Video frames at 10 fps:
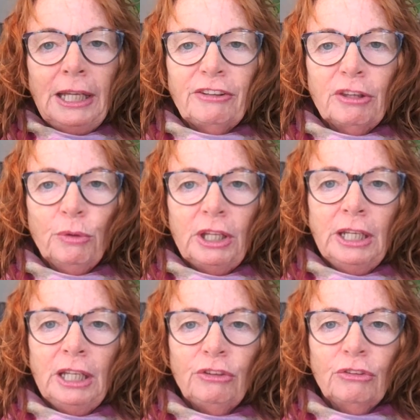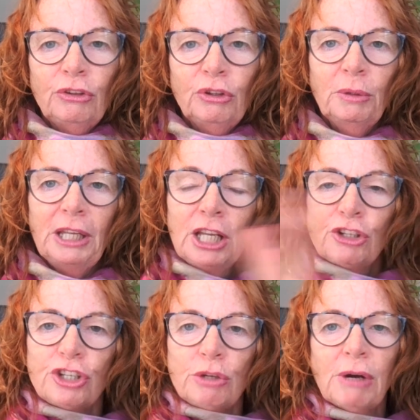let him what he needs to do.
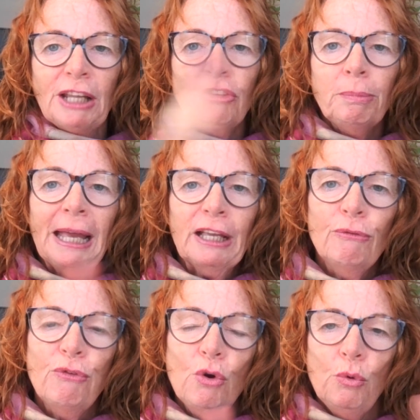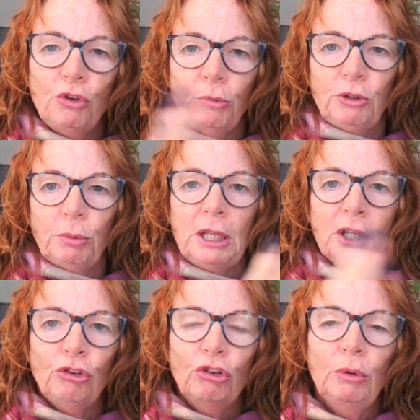She runs back and forwards between
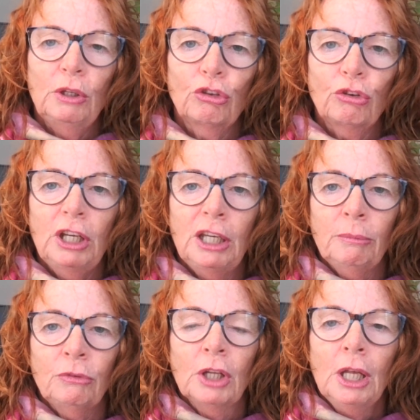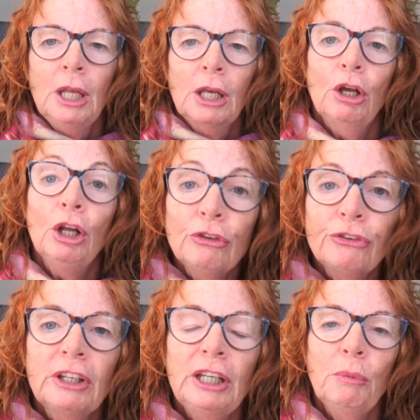those two extremes,
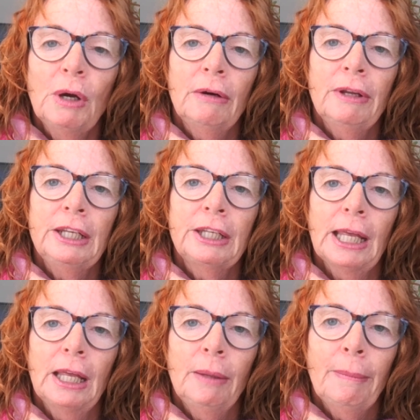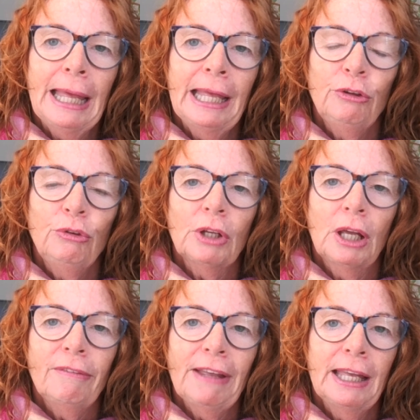constantly worried. And
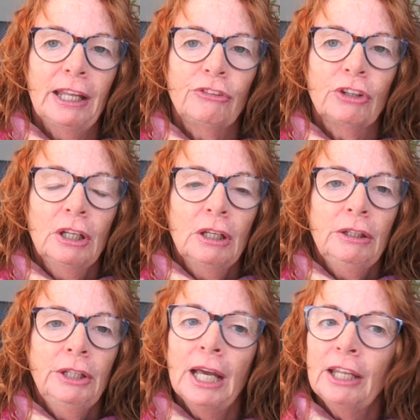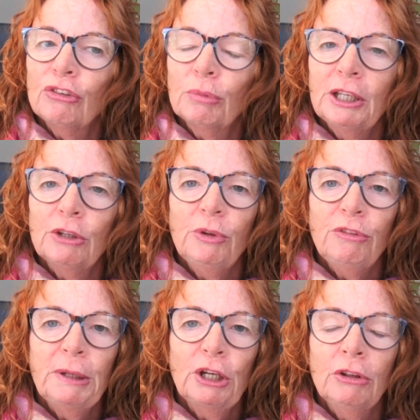I've had nights where
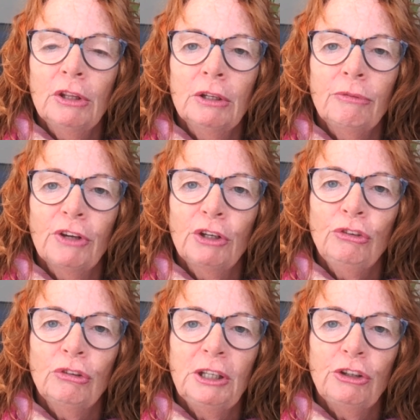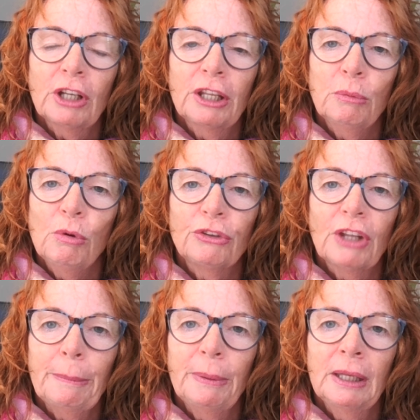we've been on the phone to each other,
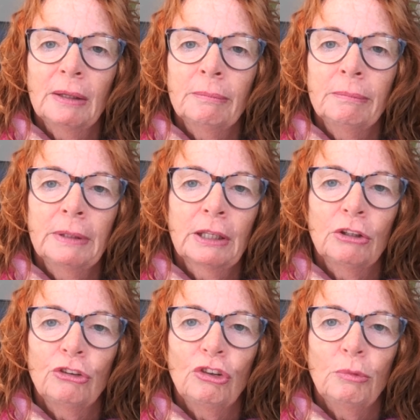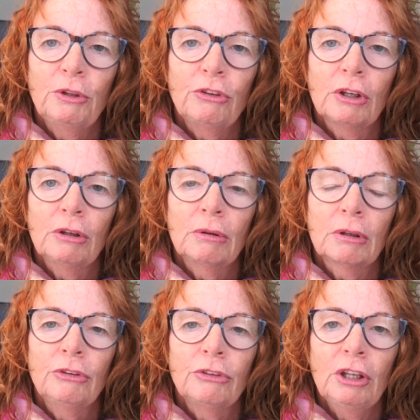WhatsApping, because she's been so
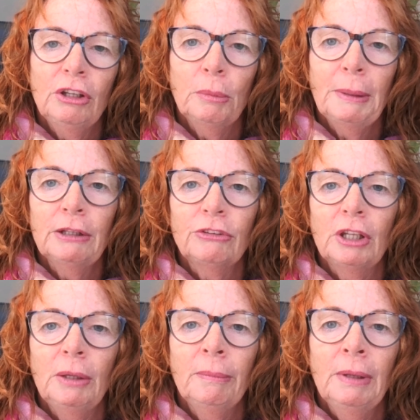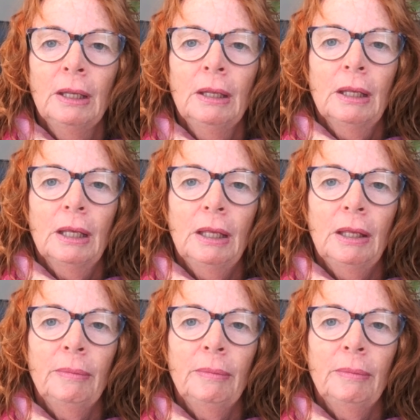concerned about him.